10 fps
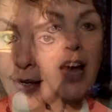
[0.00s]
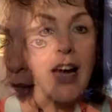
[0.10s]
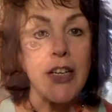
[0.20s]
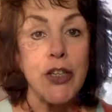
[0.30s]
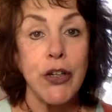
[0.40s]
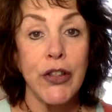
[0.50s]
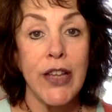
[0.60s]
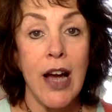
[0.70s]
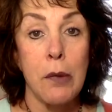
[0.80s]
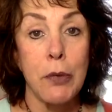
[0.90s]
I took
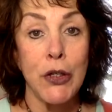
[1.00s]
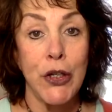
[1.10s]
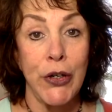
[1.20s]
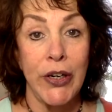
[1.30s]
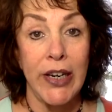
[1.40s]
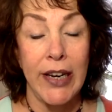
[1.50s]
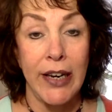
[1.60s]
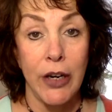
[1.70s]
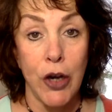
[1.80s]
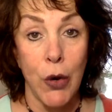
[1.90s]
the opportunity
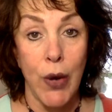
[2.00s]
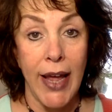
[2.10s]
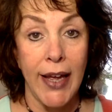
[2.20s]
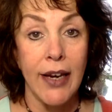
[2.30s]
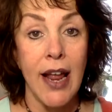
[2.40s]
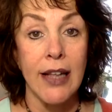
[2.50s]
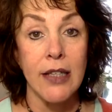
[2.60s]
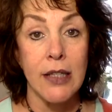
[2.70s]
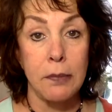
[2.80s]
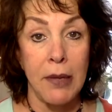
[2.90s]
to go ahead
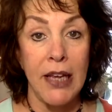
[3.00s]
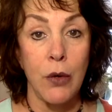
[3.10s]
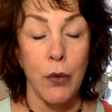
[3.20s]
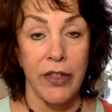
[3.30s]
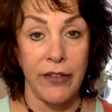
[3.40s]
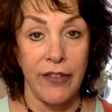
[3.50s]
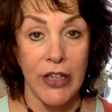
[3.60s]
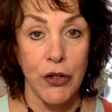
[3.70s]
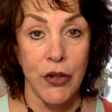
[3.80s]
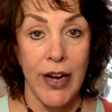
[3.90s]
and speak with the
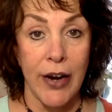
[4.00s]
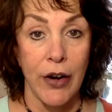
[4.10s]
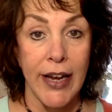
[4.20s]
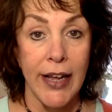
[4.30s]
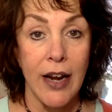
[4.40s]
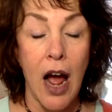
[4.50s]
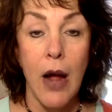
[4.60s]
veterinarian.